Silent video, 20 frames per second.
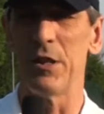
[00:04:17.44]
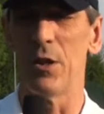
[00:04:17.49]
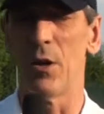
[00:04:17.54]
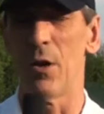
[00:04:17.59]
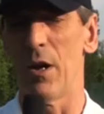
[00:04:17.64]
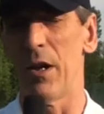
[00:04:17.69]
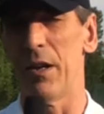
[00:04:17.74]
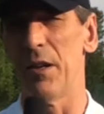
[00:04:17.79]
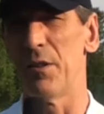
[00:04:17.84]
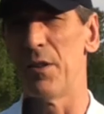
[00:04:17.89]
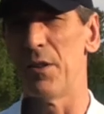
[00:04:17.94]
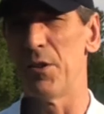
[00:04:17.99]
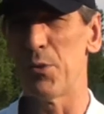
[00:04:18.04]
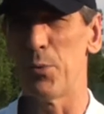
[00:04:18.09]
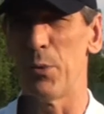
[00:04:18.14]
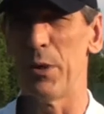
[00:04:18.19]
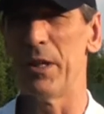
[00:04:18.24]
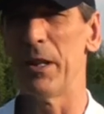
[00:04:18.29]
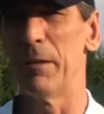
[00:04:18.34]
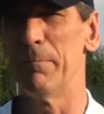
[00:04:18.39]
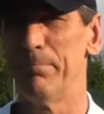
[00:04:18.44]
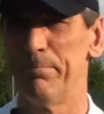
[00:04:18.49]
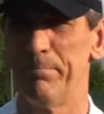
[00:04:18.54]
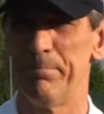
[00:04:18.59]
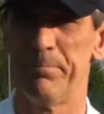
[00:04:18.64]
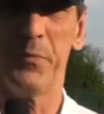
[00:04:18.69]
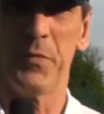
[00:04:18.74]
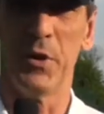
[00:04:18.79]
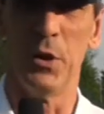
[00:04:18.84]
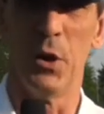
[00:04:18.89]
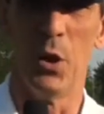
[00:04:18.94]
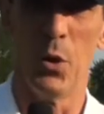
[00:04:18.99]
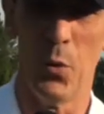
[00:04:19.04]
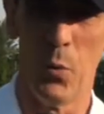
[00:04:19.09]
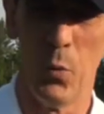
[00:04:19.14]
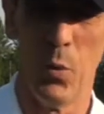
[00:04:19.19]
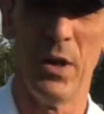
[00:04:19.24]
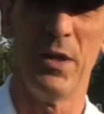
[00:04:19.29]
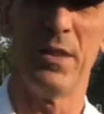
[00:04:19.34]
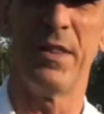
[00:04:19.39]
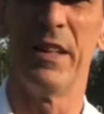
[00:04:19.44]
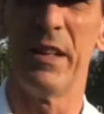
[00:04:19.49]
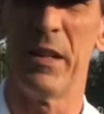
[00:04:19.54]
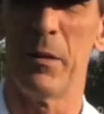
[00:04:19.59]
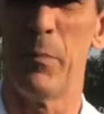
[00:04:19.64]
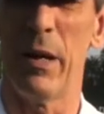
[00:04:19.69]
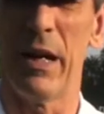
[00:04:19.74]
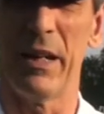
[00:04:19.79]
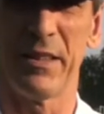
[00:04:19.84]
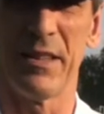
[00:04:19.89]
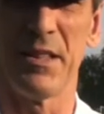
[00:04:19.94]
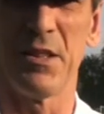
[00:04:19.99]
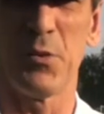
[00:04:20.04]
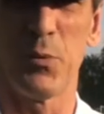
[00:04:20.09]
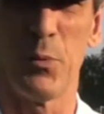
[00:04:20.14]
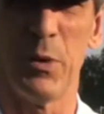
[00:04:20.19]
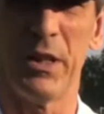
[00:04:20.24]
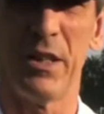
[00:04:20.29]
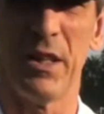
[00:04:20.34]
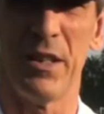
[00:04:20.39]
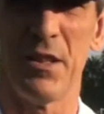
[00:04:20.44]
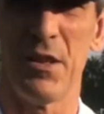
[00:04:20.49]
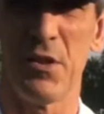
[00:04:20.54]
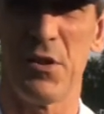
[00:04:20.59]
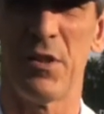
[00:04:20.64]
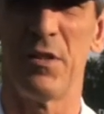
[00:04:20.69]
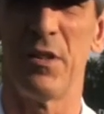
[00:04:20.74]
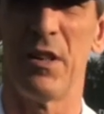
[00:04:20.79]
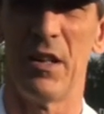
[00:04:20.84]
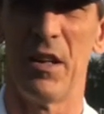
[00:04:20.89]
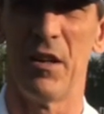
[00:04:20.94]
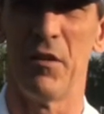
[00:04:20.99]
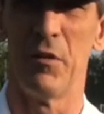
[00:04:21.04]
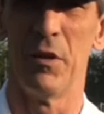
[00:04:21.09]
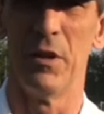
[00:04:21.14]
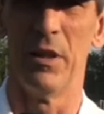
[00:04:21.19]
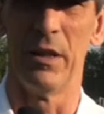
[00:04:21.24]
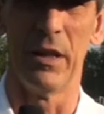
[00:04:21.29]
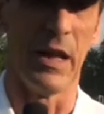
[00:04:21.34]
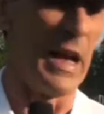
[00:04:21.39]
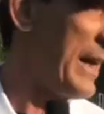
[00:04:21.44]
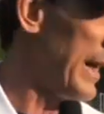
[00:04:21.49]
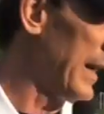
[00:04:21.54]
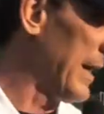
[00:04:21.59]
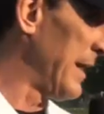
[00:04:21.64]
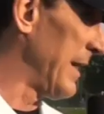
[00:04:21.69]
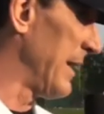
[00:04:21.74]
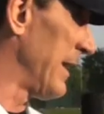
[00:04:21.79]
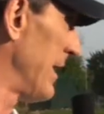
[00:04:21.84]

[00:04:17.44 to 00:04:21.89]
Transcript: you all here this weekend. You know, the one thing about this weekend this, that I really like is,